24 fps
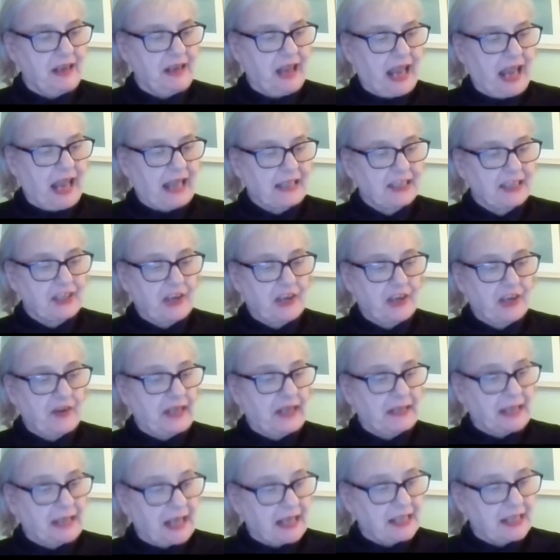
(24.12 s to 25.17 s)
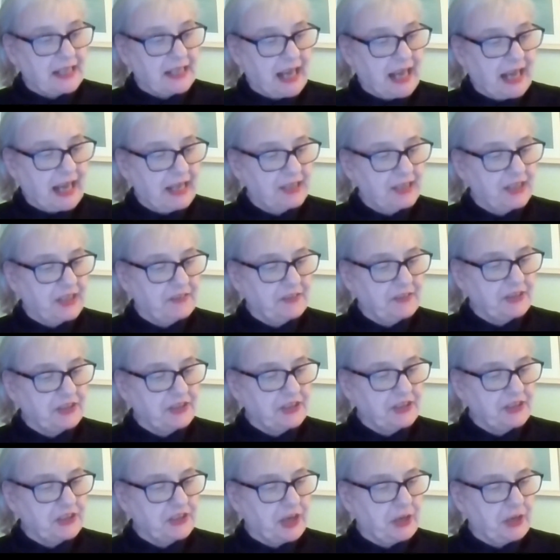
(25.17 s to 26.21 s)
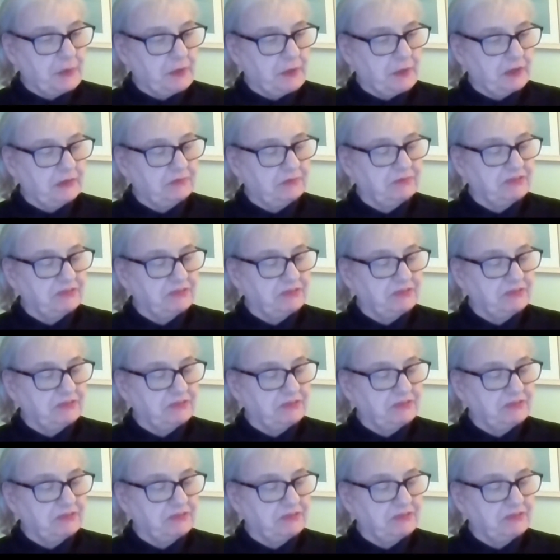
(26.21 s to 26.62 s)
and so I'd like to hand over to Noble